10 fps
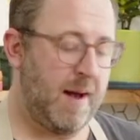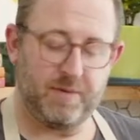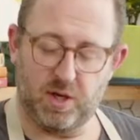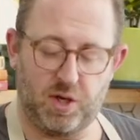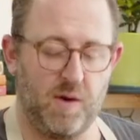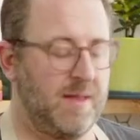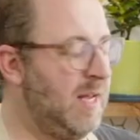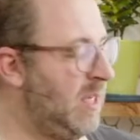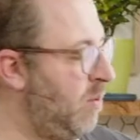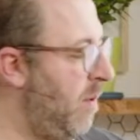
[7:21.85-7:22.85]
So doing
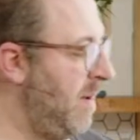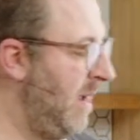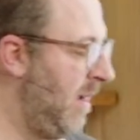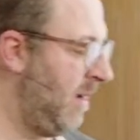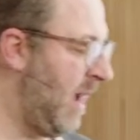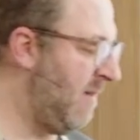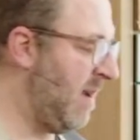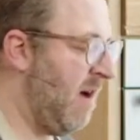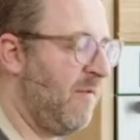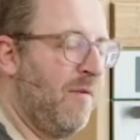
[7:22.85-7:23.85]
this will be kind of
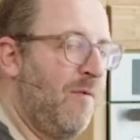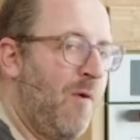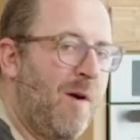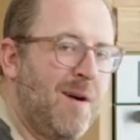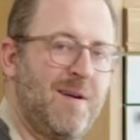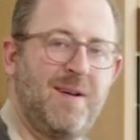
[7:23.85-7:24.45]
enough for 4,